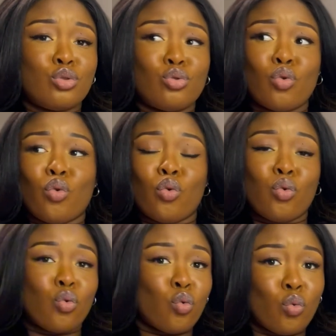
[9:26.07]
your
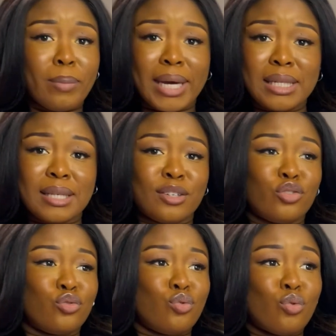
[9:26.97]
whole might, and you
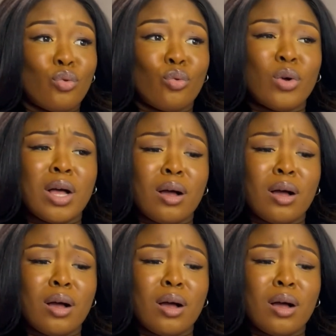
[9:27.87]
know